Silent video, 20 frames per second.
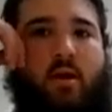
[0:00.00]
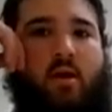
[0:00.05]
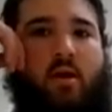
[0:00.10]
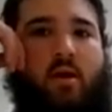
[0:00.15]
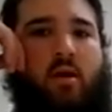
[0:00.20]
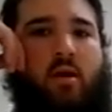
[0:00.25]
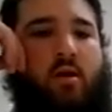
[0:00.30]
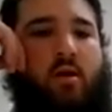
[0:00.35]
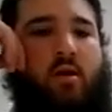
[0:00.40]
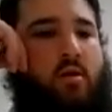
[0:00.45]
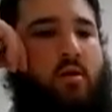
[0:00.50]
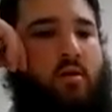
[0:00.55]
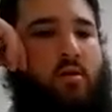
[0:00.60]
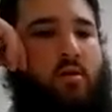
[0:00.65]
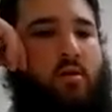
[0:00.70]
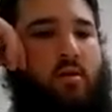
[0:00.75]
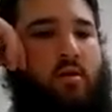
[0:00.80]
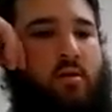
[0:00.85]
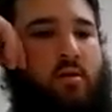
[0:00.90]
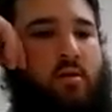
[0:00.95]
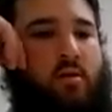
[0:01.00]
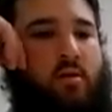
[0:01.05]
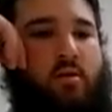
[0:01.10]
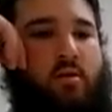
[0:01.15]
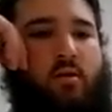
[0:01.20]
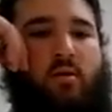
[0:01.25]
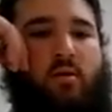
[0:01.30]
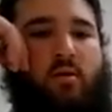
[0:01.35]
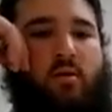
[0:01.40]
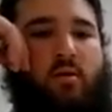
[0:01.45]

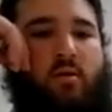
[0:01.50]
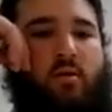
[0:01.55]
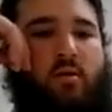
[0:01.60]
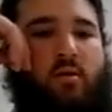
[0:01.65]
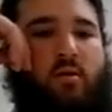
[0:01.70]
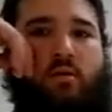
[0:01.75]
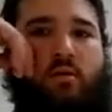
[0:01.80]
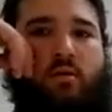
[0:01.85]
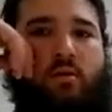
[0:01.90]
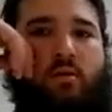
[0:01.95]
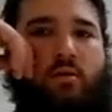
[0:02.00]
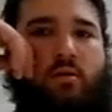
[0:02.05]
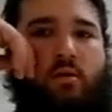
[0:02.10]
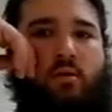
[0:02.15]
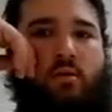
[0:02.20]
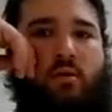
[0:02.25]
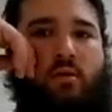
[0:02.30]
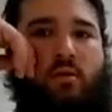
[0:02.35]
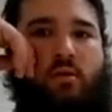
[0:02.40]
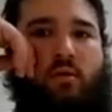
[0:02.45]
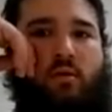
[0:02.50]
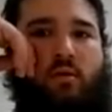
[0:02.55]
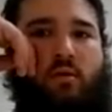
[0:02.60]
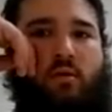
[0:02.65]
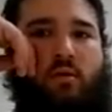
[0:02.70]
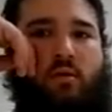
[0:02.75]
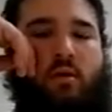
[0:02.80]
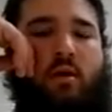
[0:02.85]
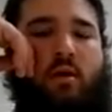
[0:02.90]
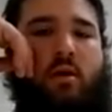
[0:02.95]

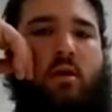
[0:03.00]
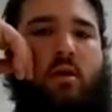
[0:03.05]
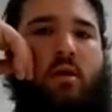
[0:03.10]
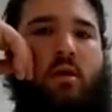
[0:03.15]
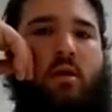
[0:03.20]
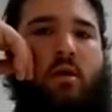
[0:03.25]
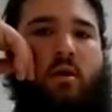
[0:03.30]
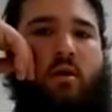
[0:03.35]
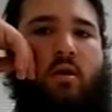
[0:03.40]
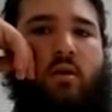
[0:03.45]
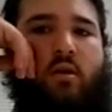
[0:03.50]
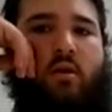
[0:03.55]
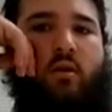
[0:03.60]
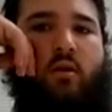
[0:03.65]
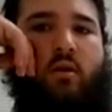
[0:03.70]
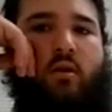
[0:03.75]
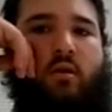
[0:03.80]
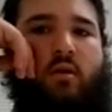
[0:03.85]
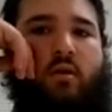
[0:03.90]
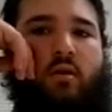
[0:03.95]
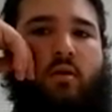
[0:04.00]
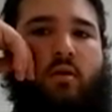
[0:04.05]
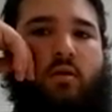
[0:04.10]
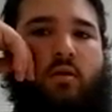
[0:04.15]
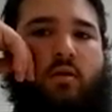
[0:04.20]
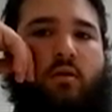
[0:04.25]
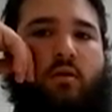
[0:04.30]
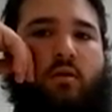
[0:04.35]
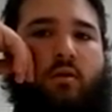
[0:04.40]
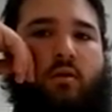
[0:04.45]

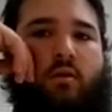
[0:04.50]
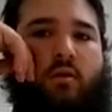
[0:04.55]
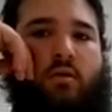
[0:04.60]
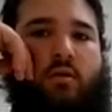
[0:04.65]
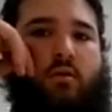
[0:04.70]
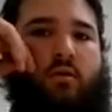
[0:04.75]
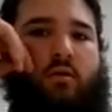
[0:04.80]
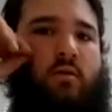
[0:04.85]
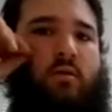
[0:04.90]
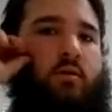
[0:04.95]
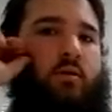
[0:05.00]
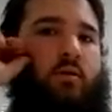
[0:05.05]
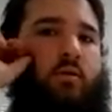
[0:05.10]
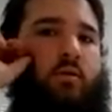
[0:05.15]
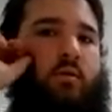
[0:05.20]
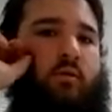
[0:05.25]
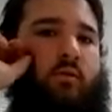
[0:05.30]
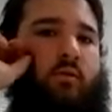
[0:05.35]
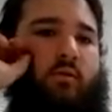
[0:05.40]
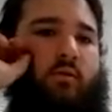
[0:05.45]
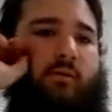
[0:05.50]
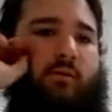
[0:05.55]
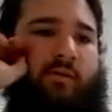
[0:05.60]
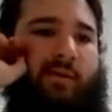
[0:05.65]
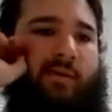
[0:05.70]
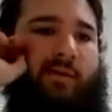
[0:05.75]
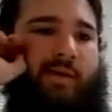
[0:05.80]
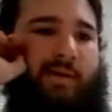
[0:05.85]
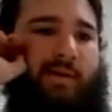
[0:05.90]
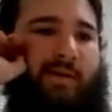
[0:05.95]

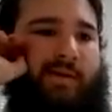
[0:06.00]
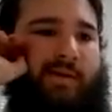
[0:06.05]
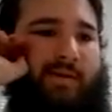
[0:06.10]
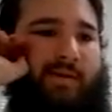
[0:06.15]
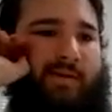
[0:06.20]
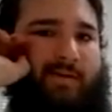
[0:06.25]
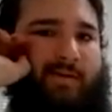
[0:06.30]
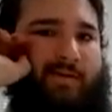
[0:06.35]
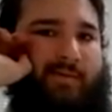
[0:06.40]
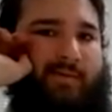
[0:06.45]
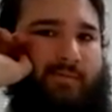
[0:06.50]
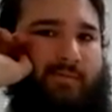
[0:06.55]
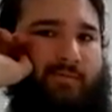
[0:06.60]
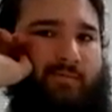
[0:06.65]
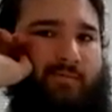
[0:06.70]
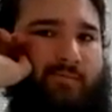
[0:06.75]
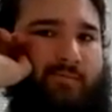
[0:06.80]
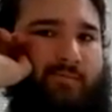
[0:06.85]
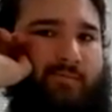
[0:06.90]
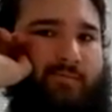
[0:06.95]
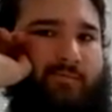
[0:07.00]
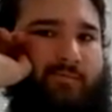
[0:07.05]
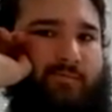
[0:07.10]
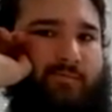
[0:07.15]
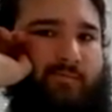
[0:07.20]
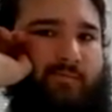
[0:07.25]
The person shown says nothing.